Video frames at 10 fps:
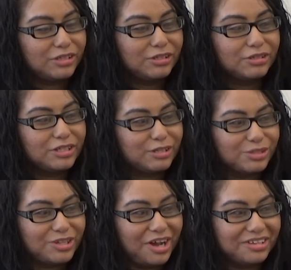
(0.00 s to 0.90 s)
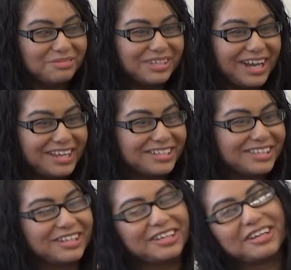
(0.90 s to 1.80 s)
you don't need to be talking to me kind of
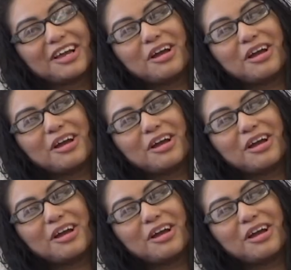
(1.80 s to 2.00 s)
thing.